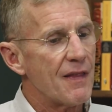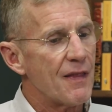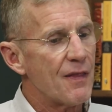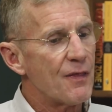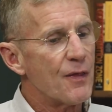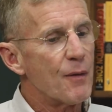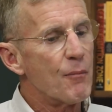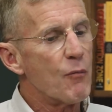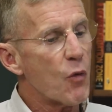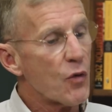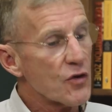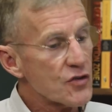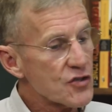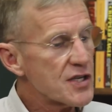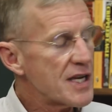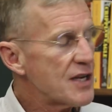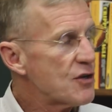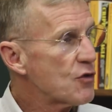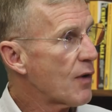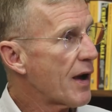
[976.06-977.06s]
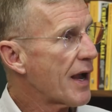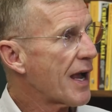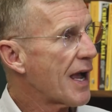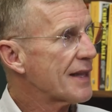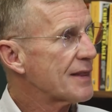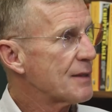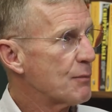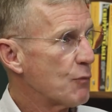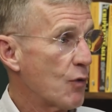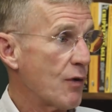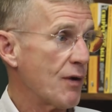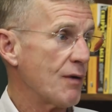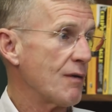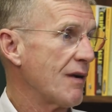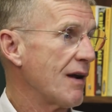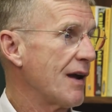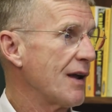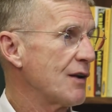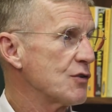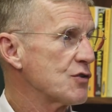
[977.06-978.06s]
The more senior I got, the more
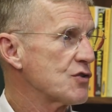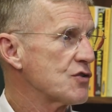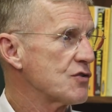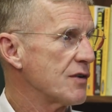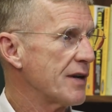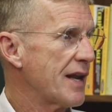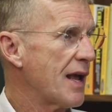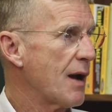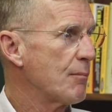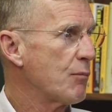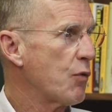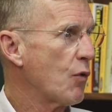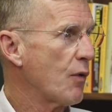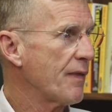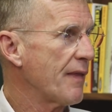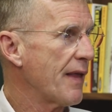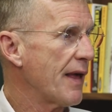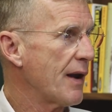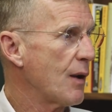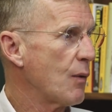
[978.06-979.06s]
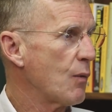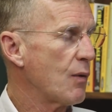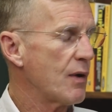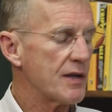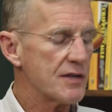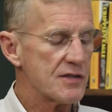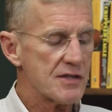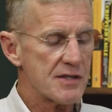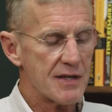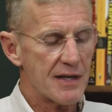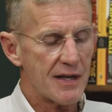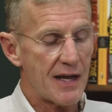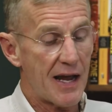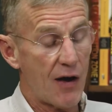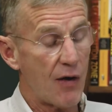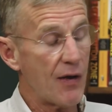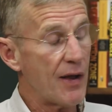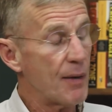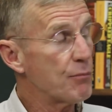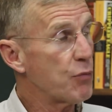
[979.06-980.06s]
I understood how important that I was,
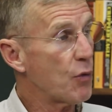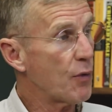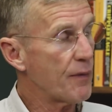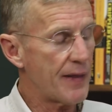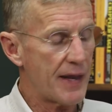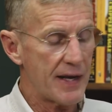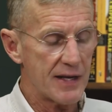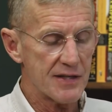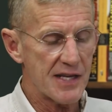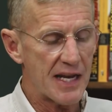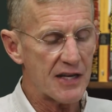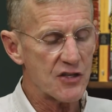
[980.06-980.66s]
how important that is.